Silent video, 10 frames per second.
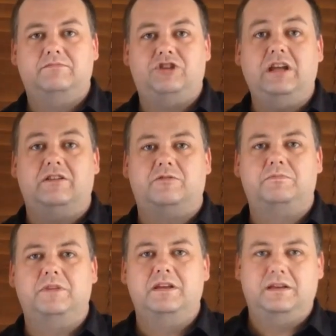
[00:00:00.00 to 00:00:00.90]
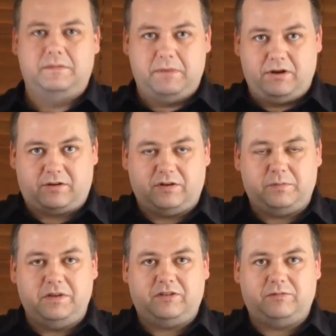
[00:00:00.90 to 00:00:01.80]
cheers. Merry
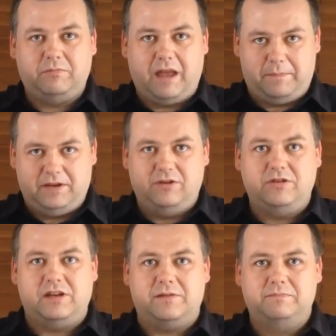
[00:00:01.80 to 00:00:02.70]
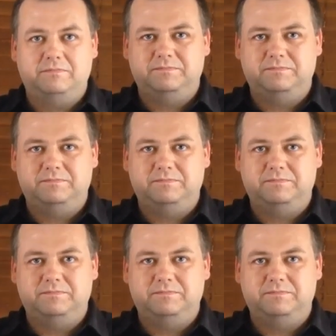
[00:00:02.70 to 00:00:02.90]
Christmas, Happy New Year.